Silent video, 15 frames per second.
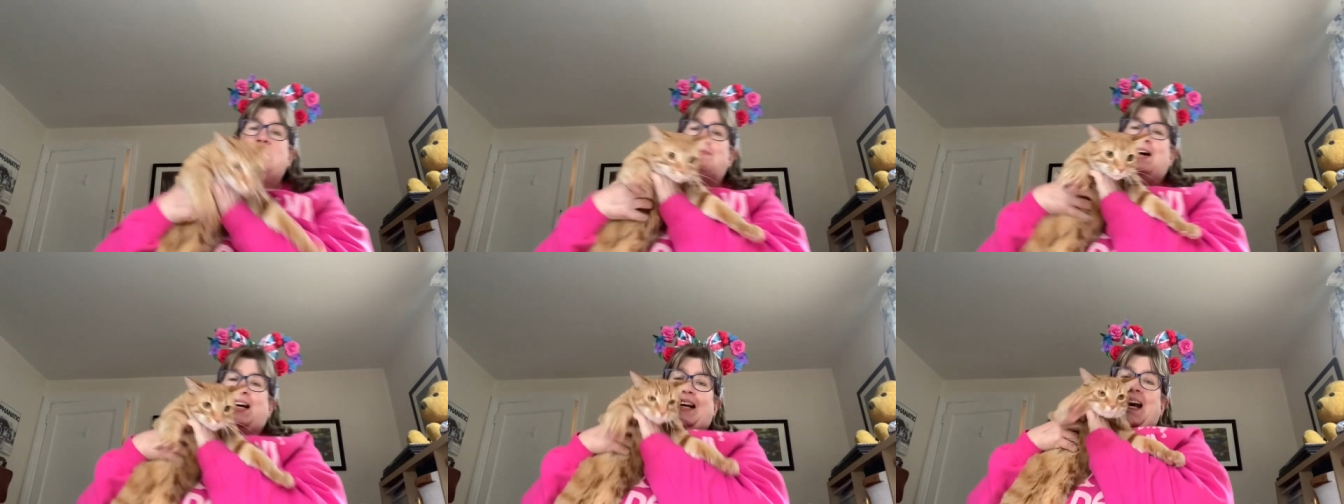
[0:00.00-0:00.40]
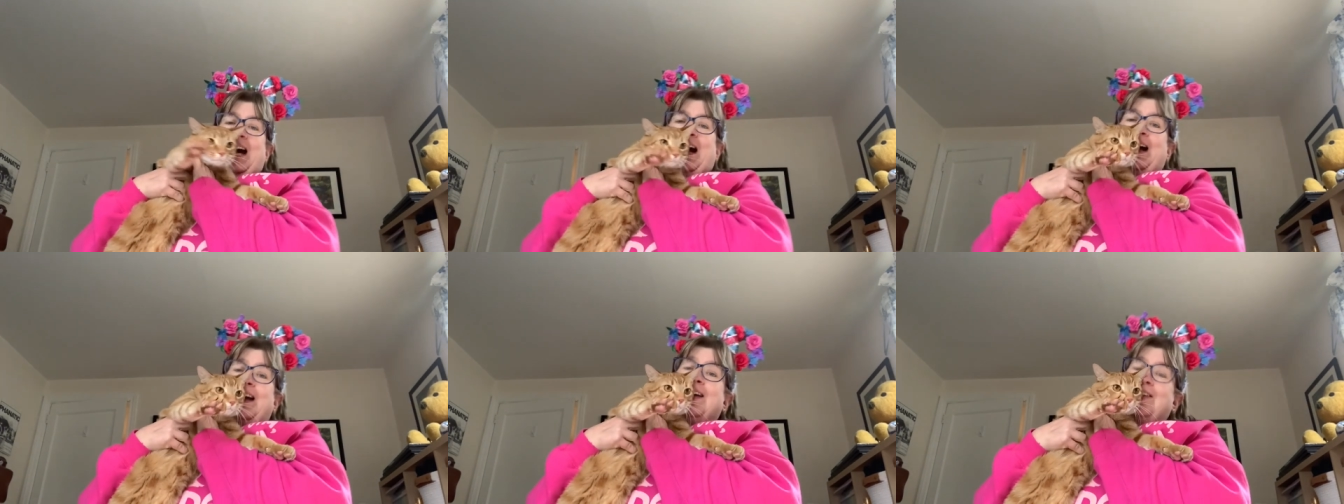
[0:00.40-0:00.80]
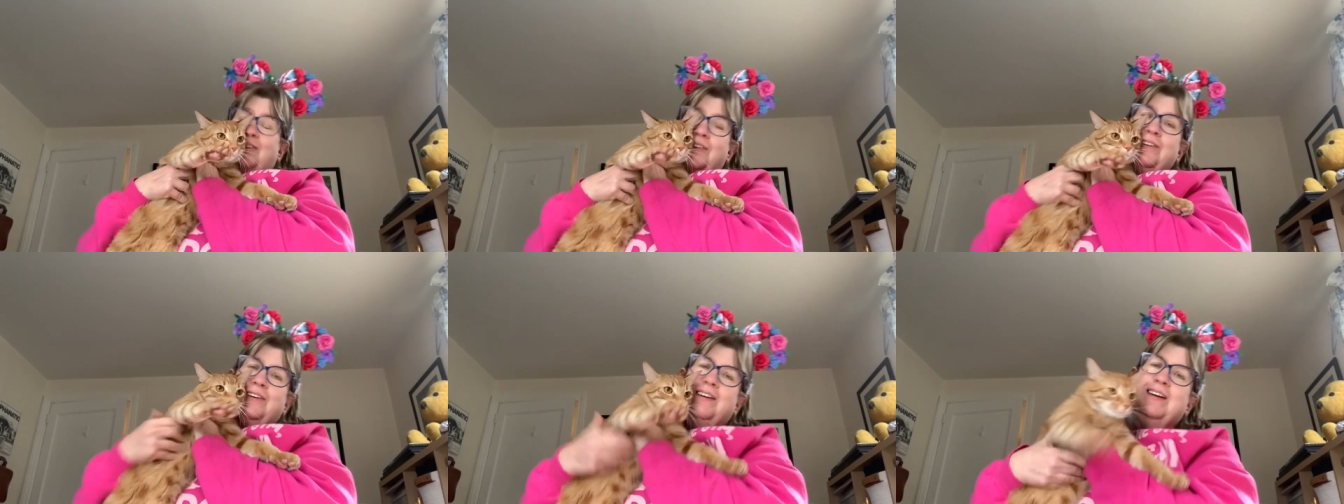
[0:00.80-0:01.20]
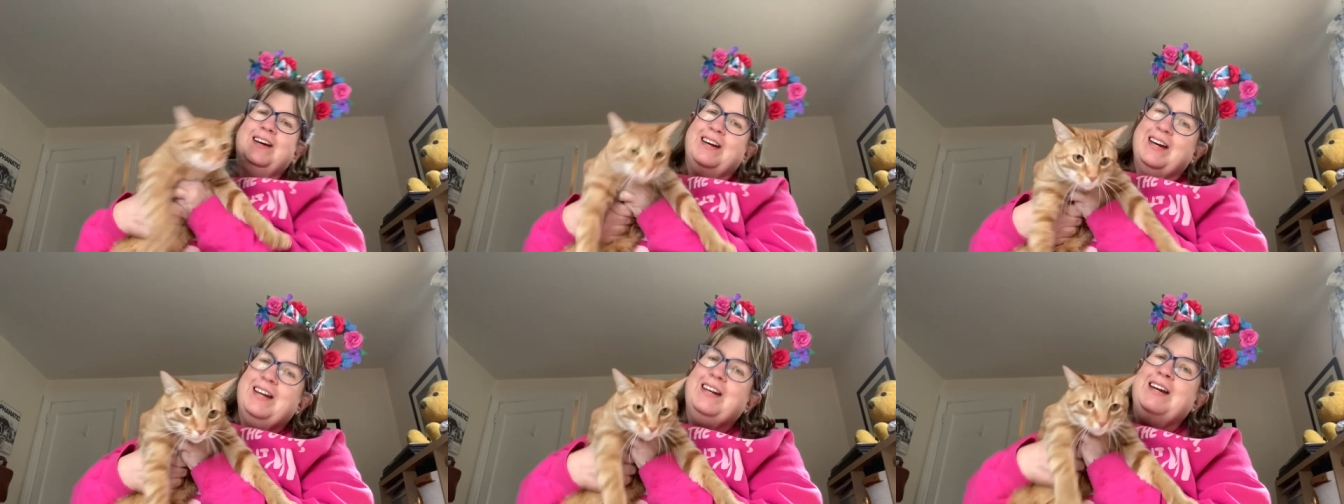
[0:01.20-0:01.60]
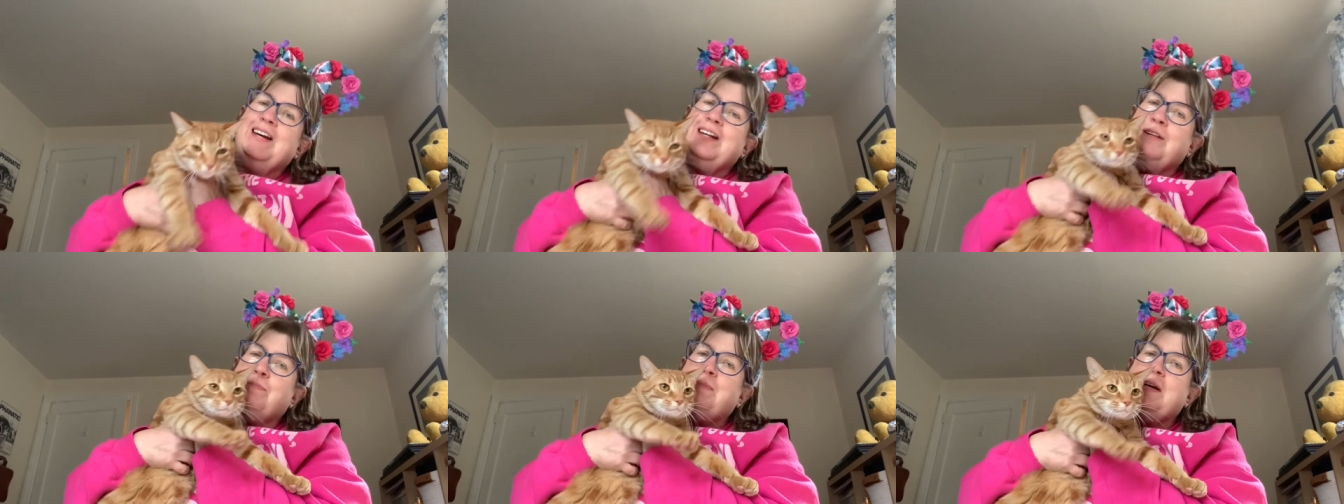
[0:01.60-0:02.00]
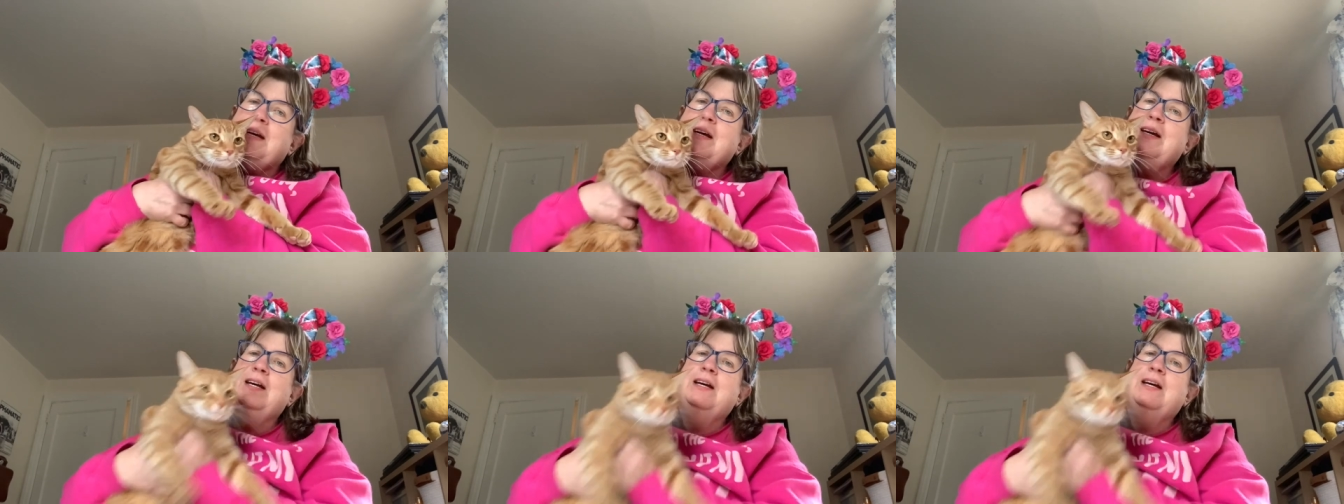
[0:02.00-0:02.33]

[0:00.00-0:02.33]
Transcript: my cat. He needs me.